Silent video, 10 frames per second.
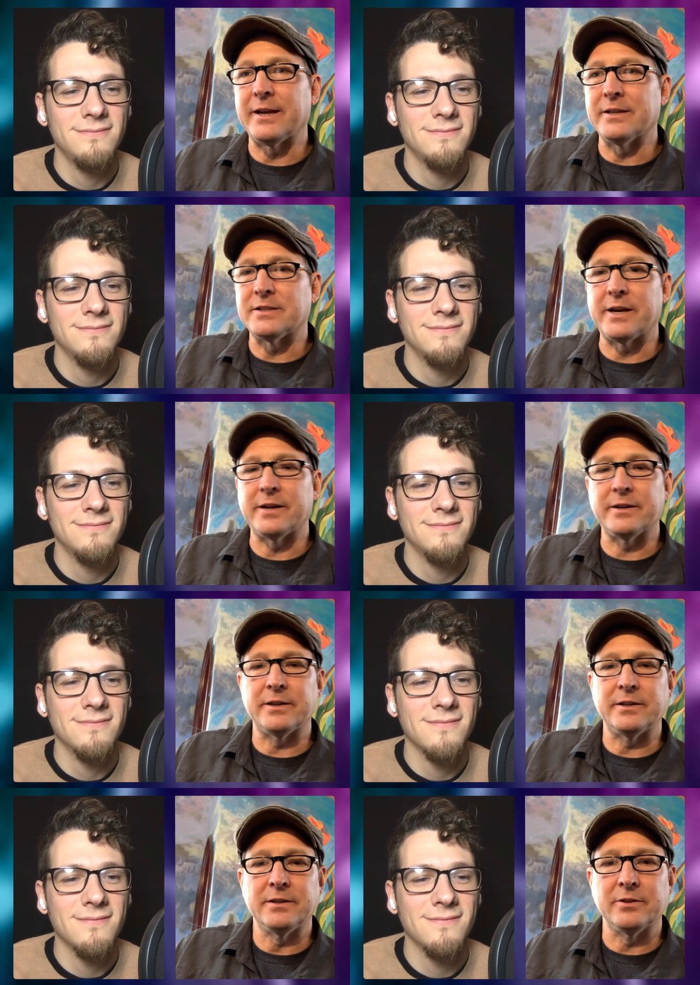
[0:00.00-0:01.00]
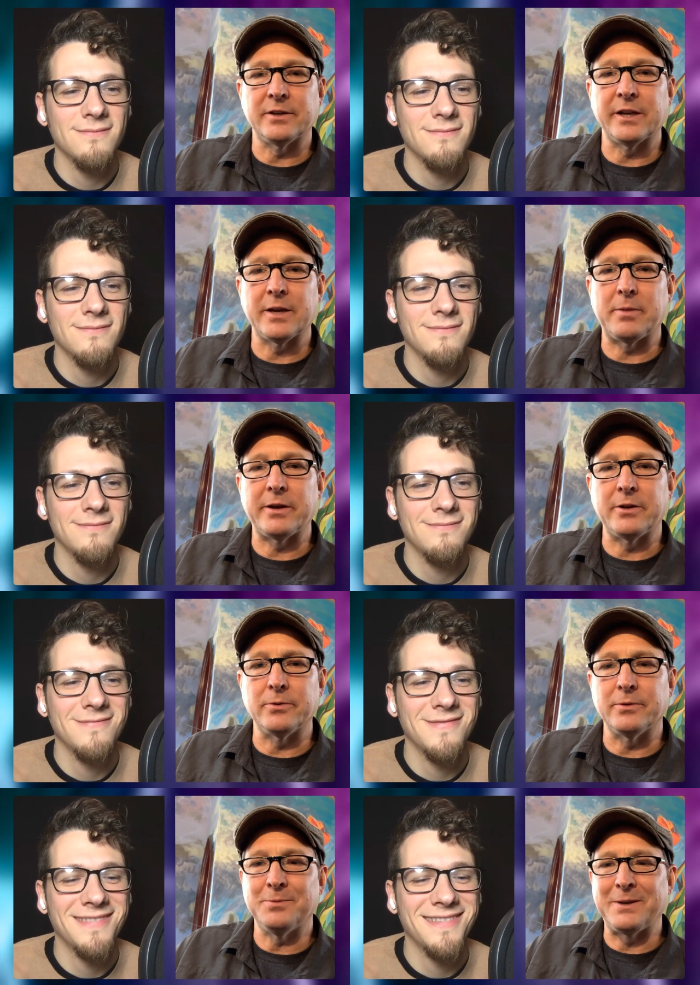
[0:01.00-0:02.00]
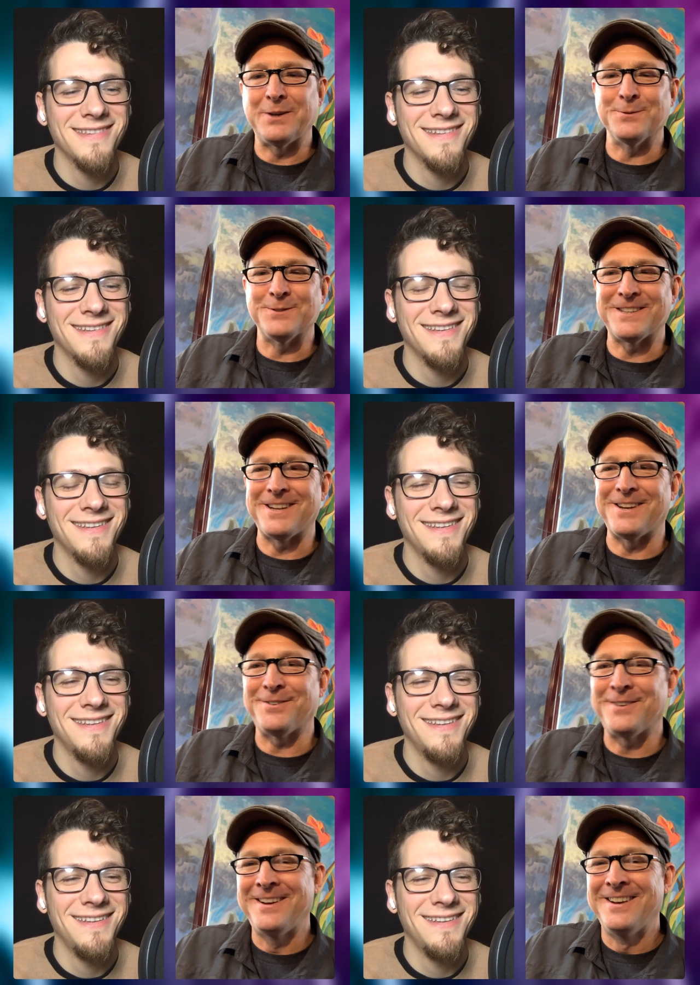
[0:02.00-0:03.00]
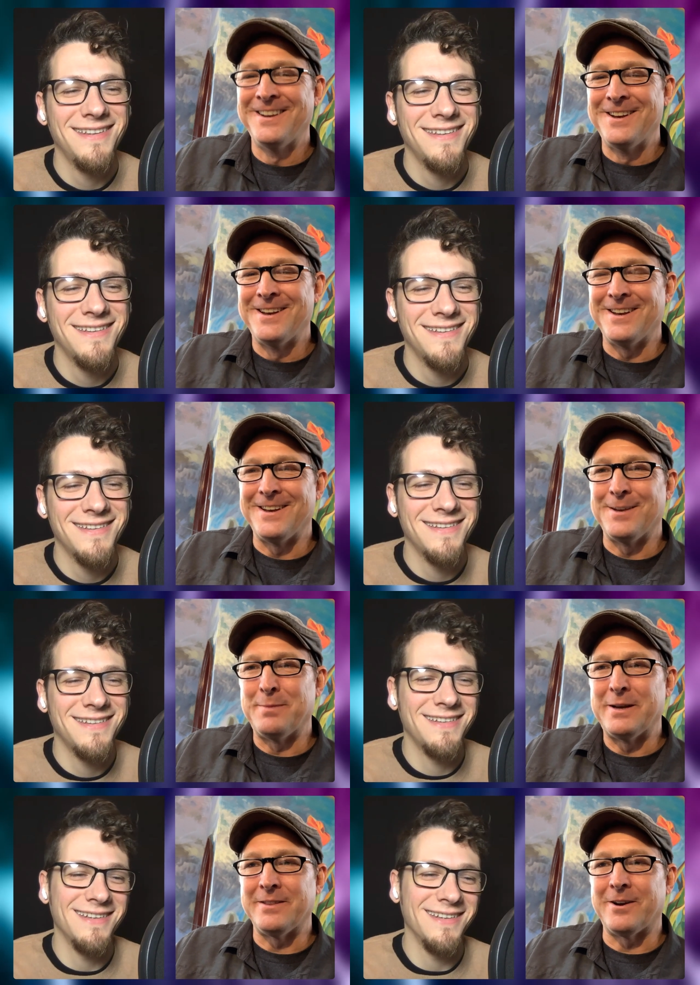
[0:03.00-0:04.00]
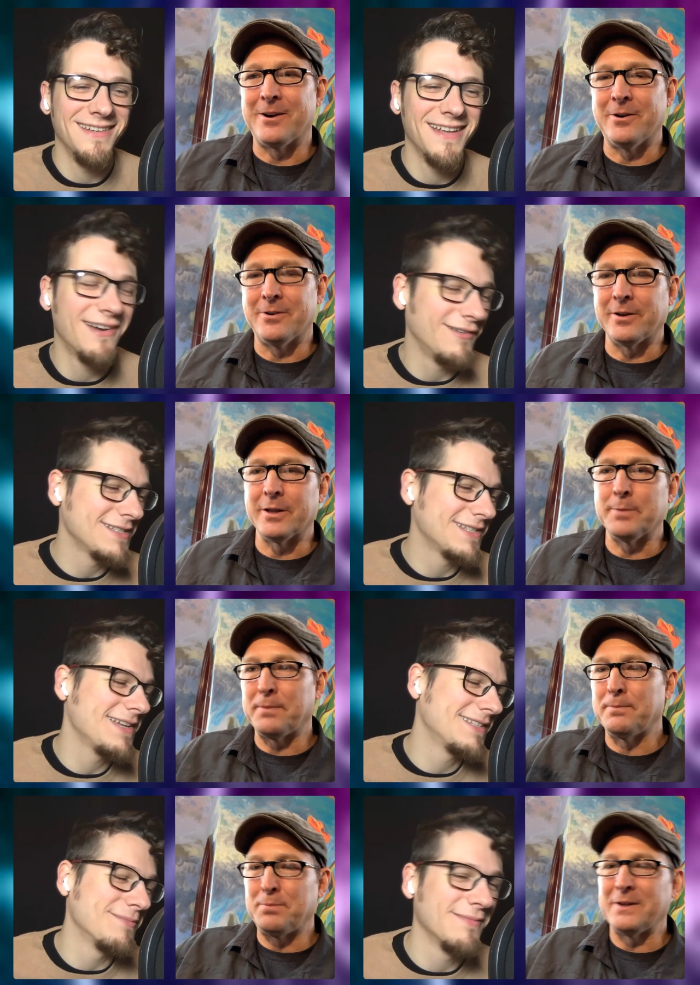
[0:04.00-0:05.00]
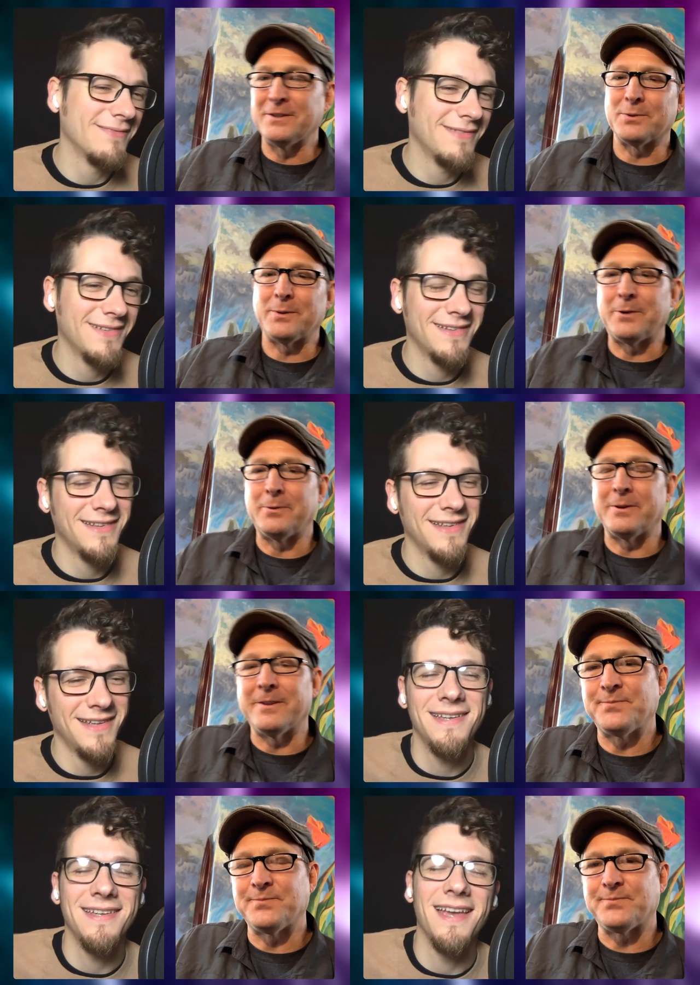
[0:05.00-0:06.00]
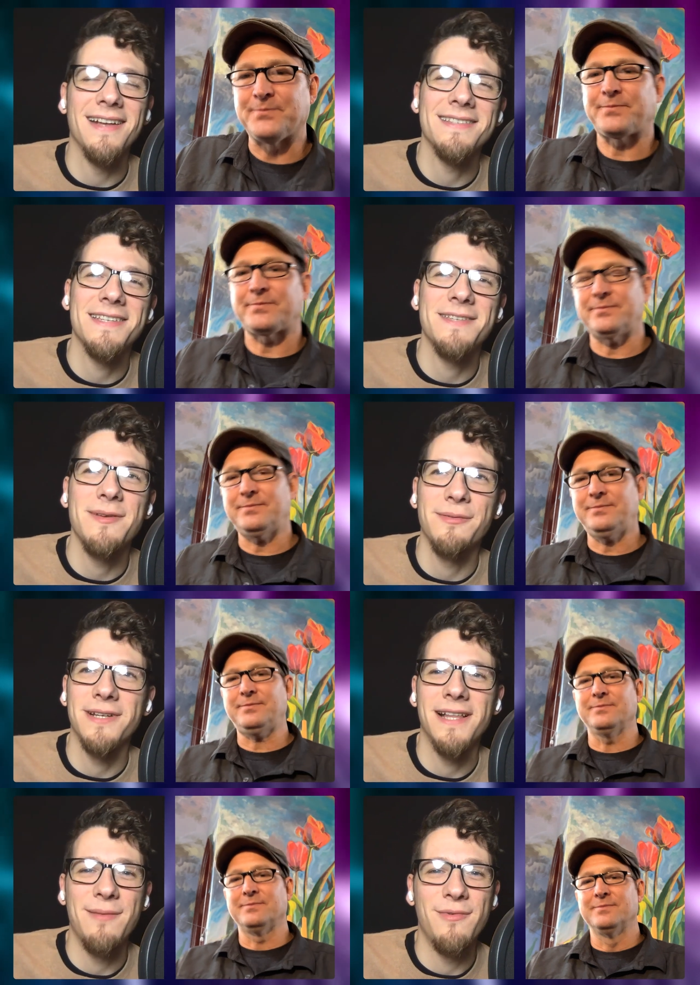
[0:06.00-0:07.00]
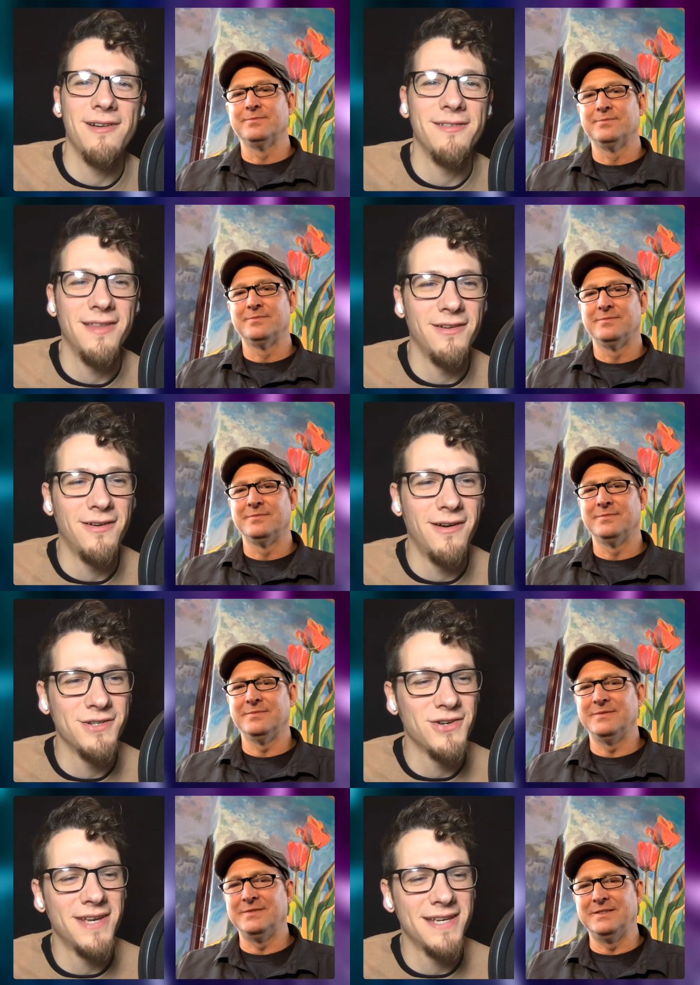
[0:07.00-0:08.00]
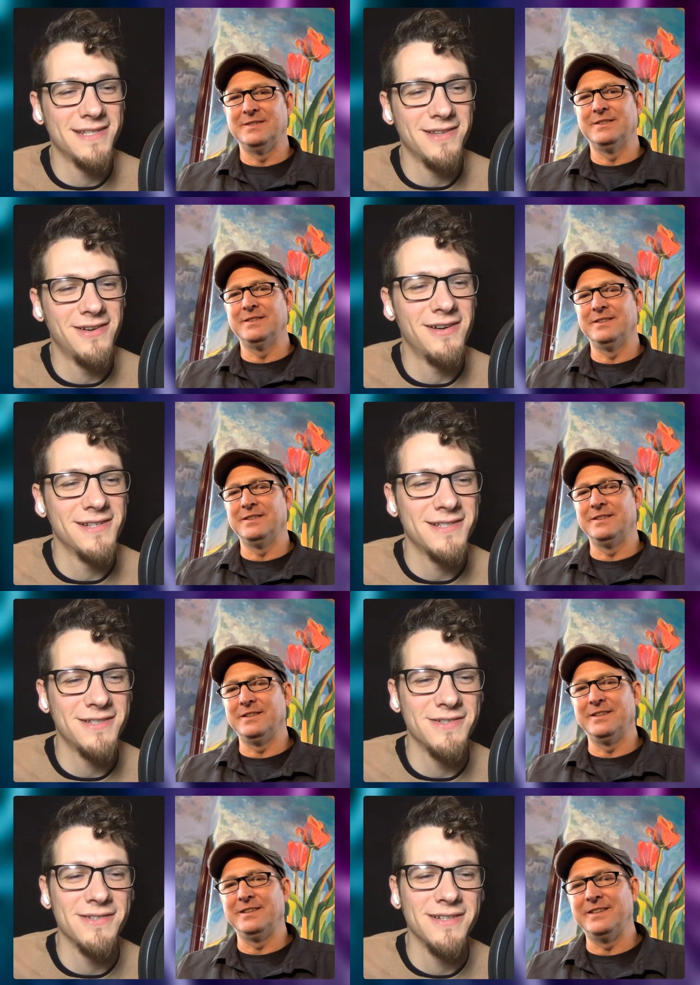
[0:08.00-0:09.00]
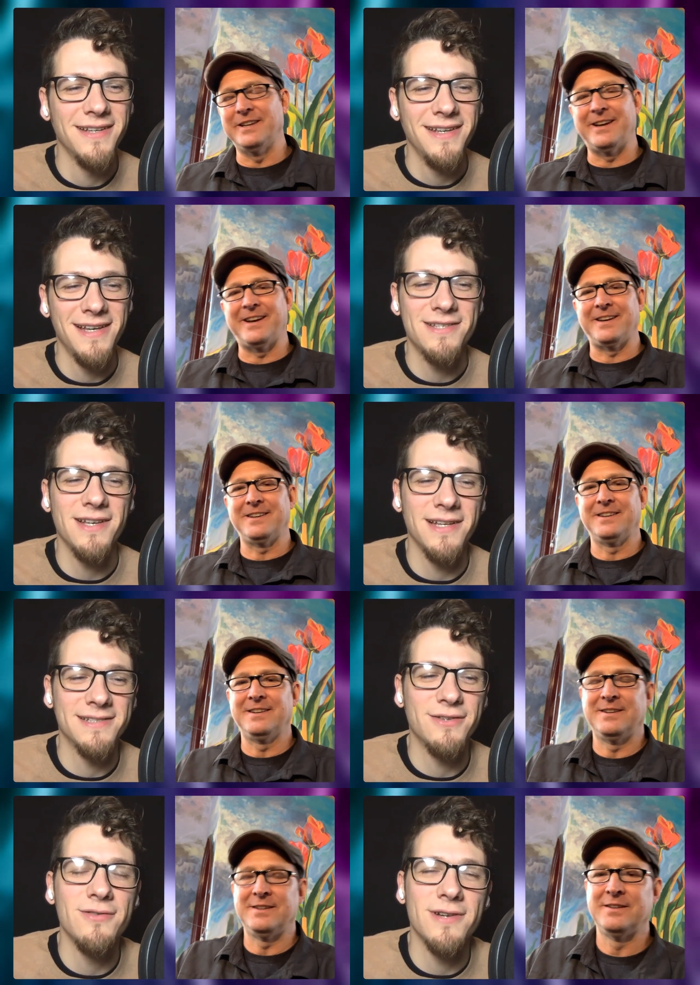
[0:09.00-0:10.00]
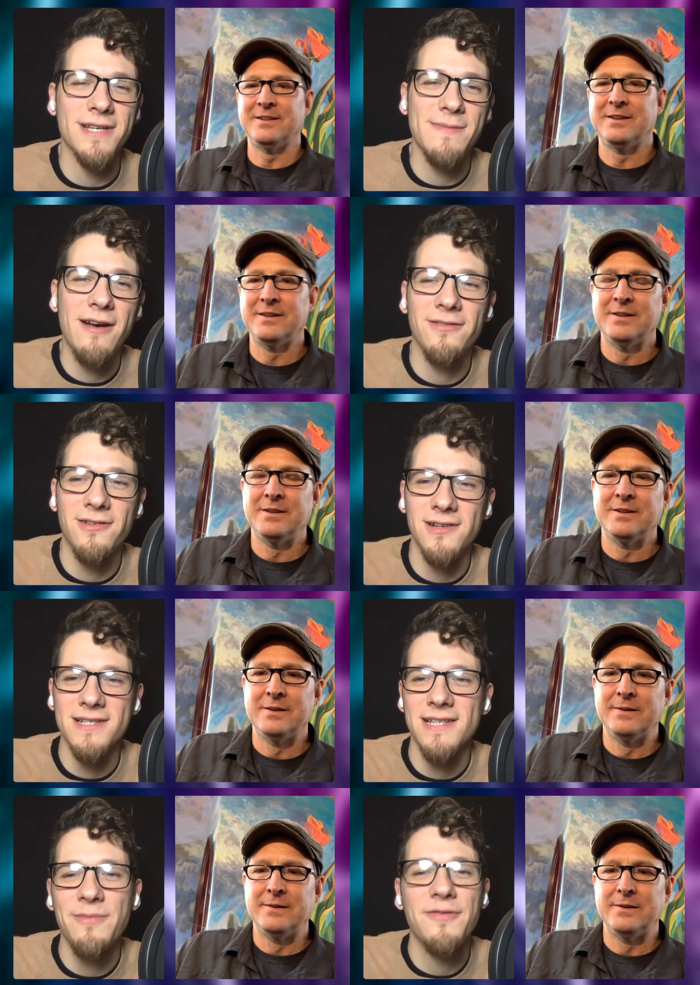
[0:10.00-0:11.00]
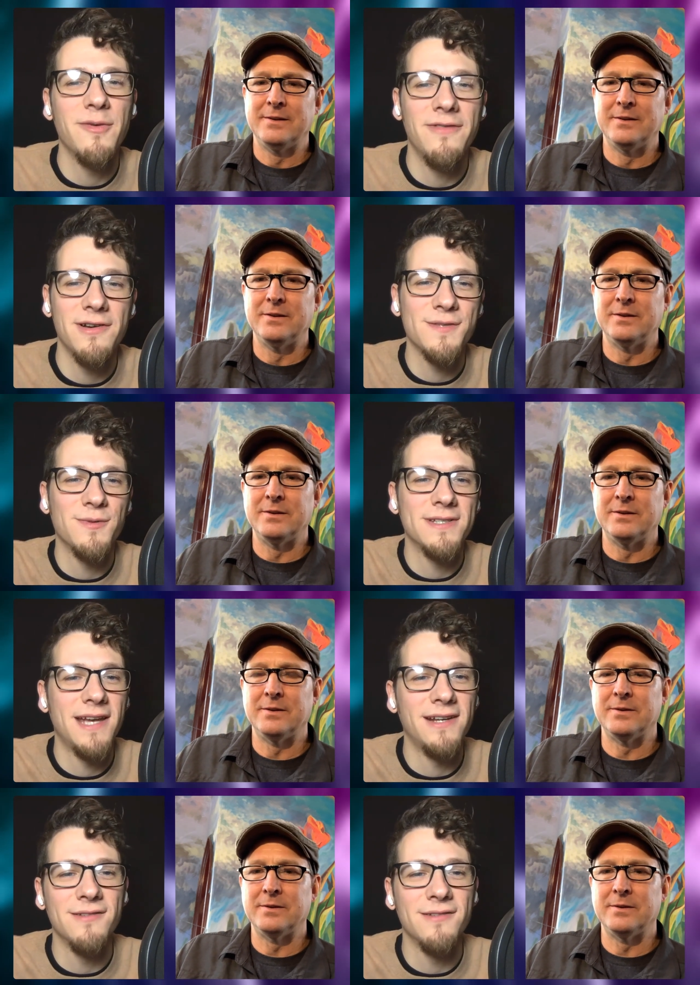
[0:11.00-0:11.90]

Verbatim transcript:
Speaker 1: get tired of looking at my own my own stuff. Uh, but the art yeah, well, it's nice to well with it. Yeah,
Speaker 2: it's nice to be able to collaborate with other art and showcase other artists too. Yeah, it's it's cool because Malvern is. I'm from a very small town in